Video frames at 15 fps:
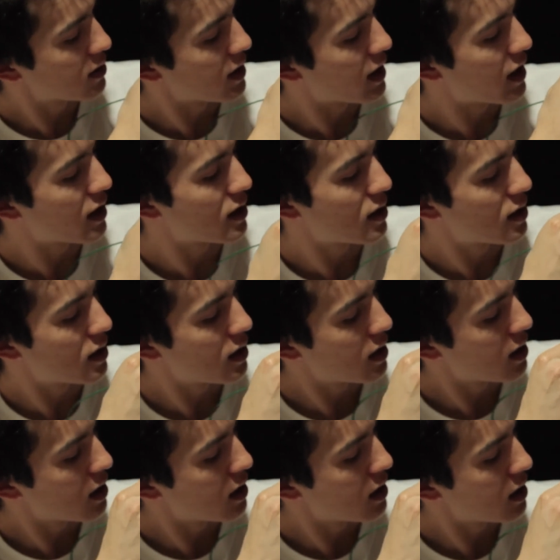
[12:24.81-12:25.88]
that,
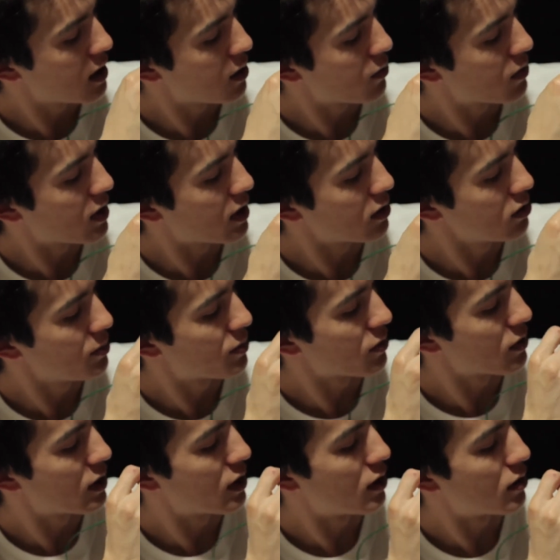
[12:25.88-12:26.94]
and when I loop
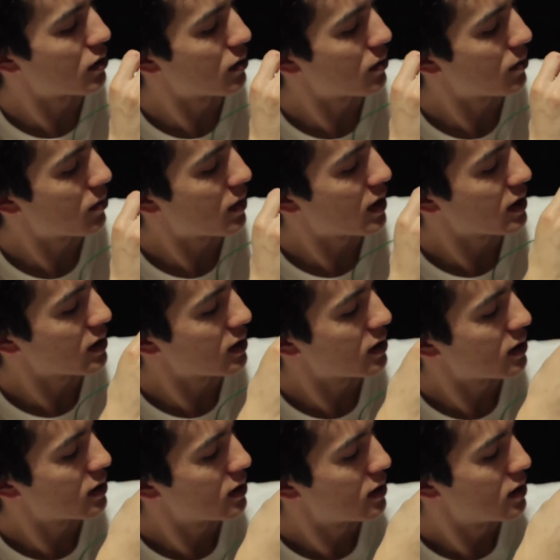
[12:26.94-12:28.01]
around my
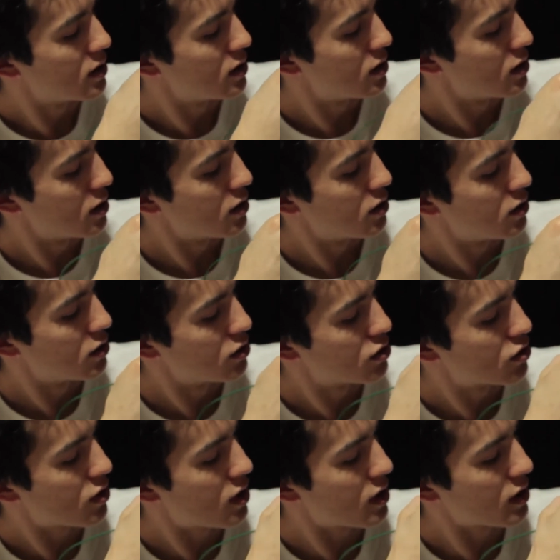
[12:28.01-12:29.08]

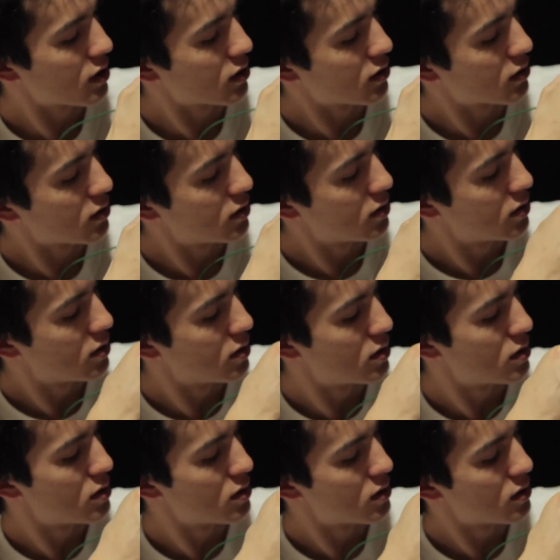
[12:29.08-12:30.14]
triangle,
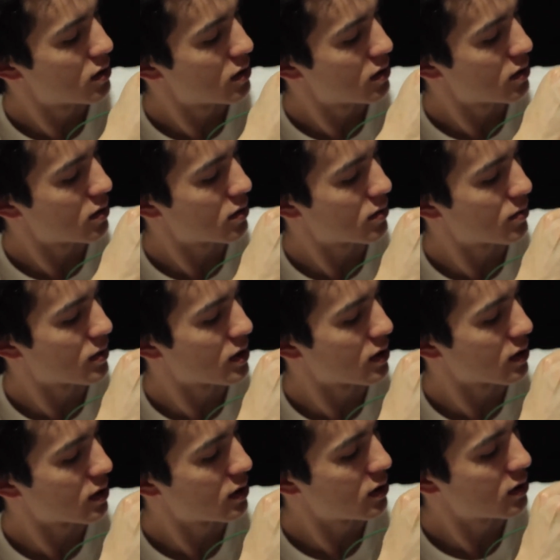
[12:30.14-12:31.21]
oh my
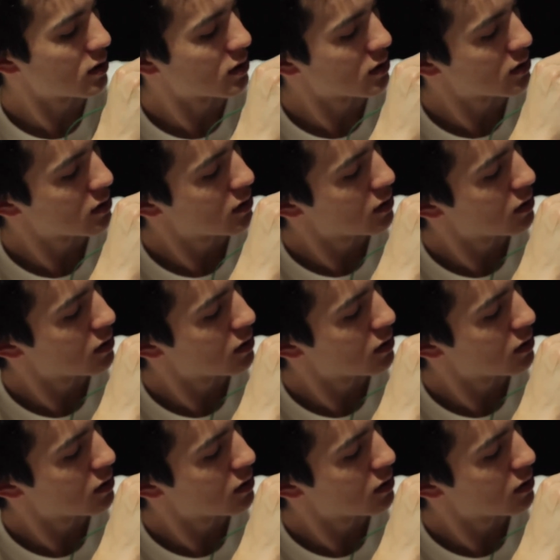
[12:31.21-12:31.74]
goodness,